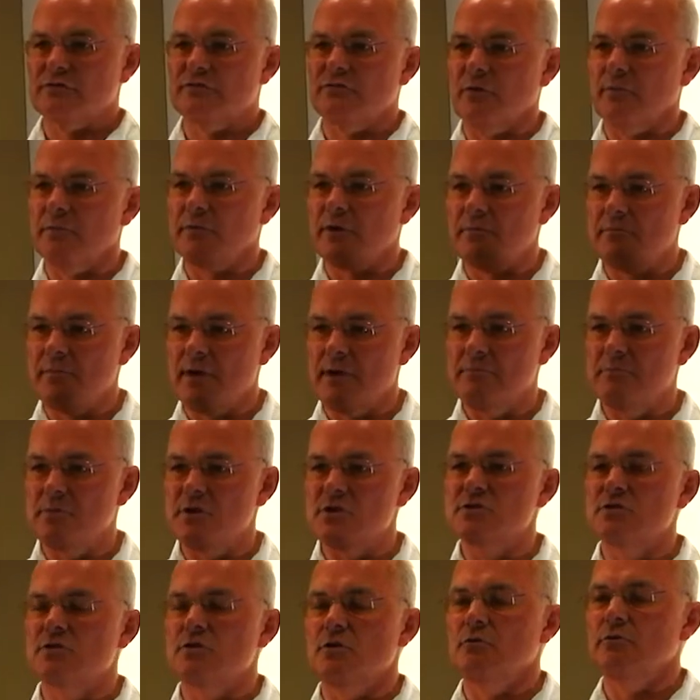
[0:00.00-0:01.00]
from their
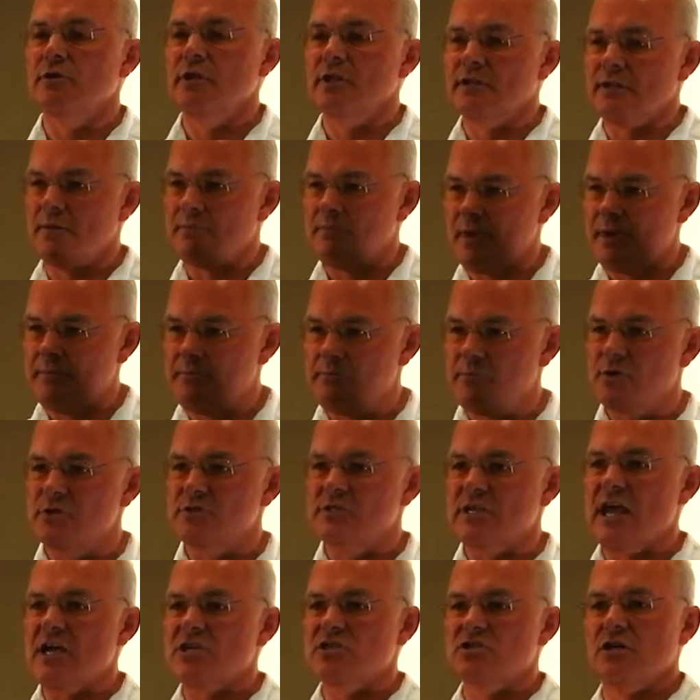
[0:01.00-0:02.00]
members, so that the members
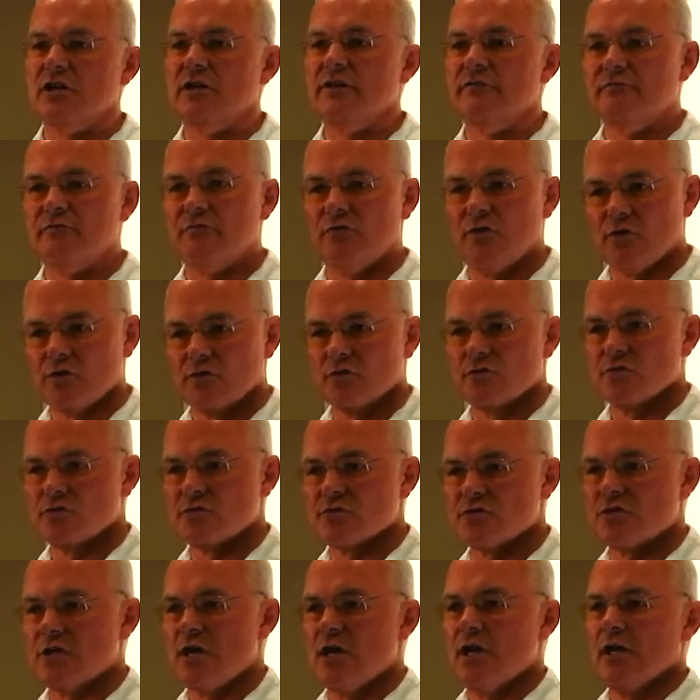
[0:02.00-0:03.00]
actually
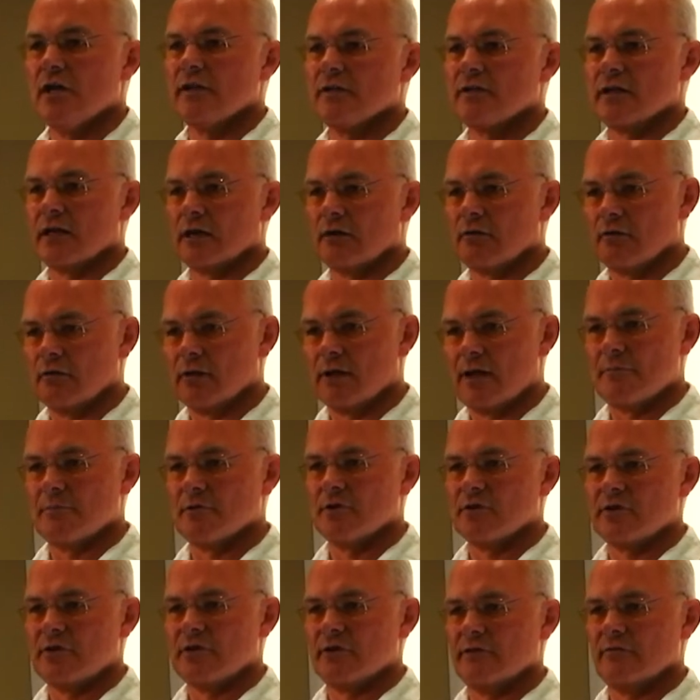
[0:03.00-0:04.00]
funds the
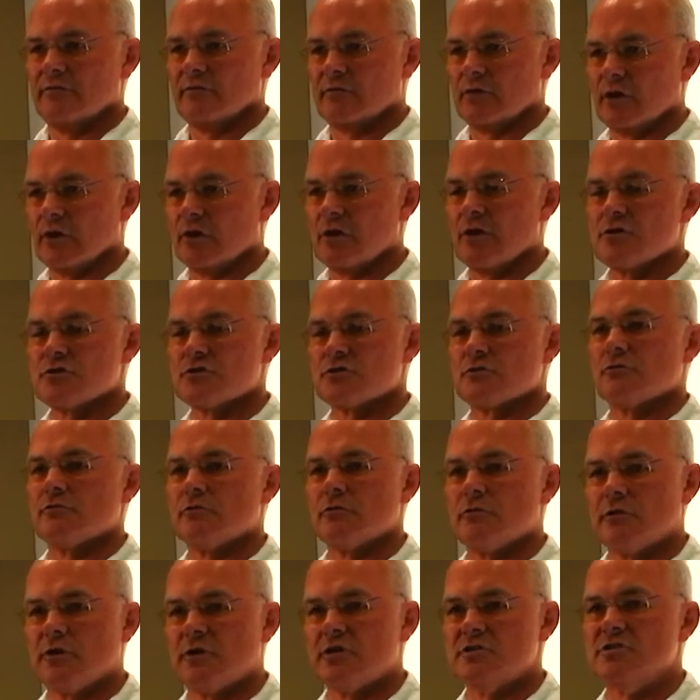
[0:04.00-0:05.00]
collaborative cluster
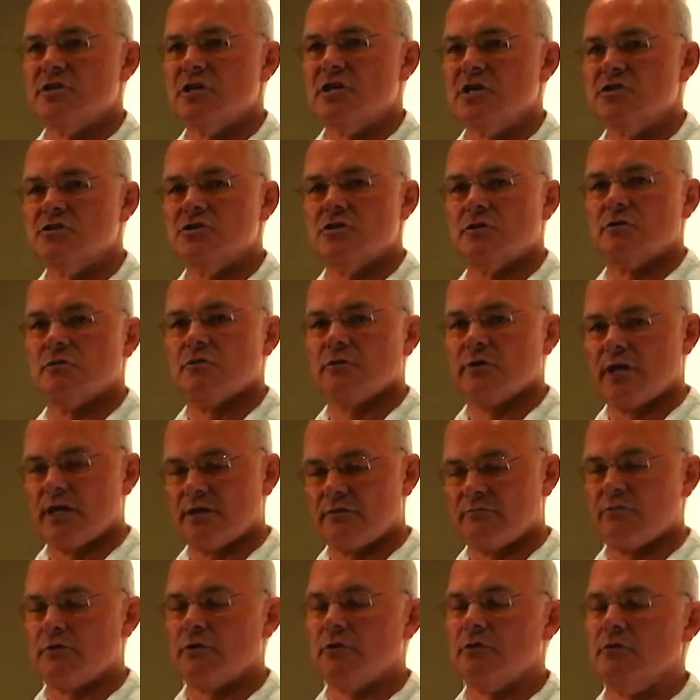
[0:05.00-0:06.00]
organization or
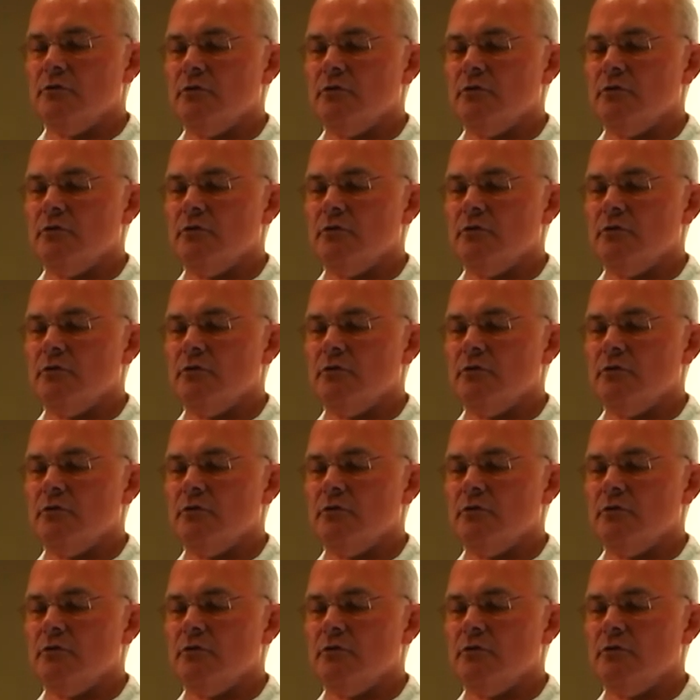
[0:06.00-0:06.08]
network